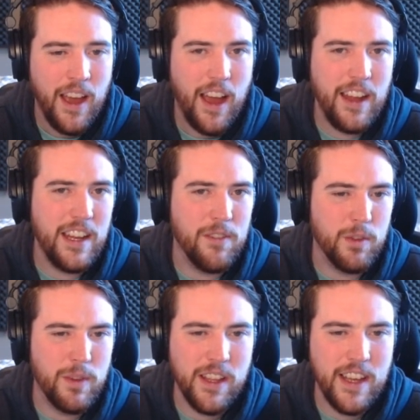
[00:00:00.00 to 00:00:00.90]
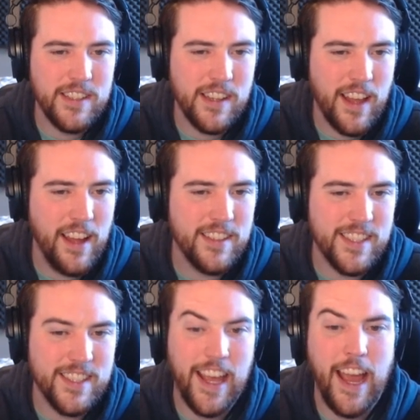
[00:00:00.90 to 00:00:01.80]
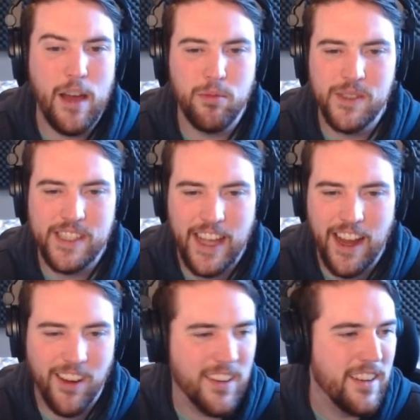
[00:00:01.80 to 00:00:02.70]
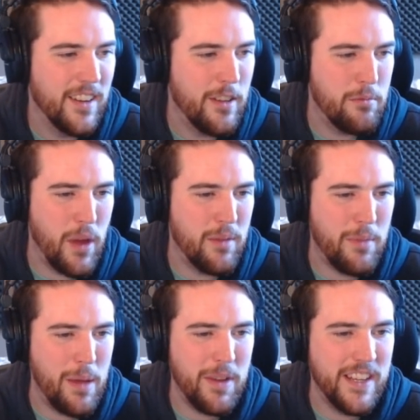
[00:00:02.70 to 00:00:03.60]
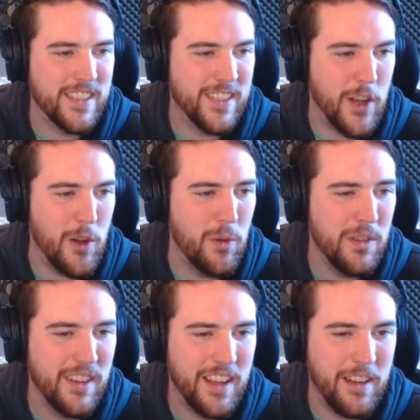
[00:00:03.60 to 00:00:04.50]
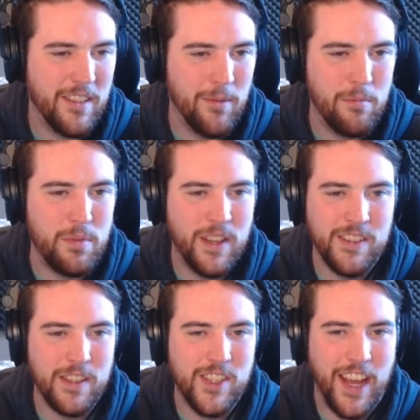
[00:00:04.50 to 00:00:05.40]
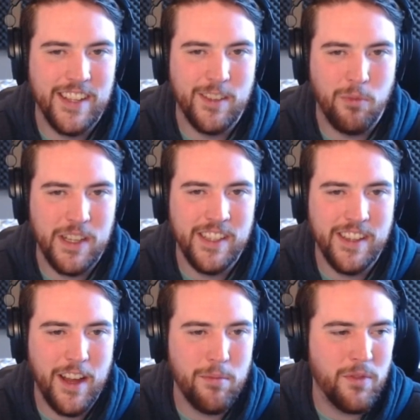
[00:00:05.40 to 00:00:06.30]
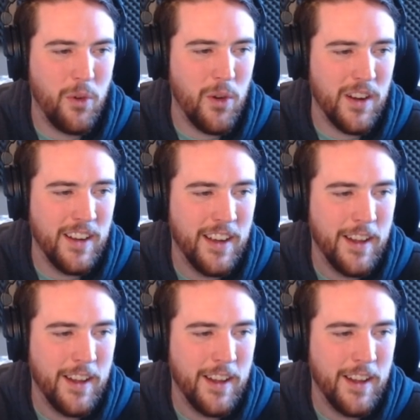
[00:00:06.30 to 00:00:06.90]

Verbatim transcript: I didn't even realize that that slab was there. Maybe it's new. It, there's a chance it wasn't there before.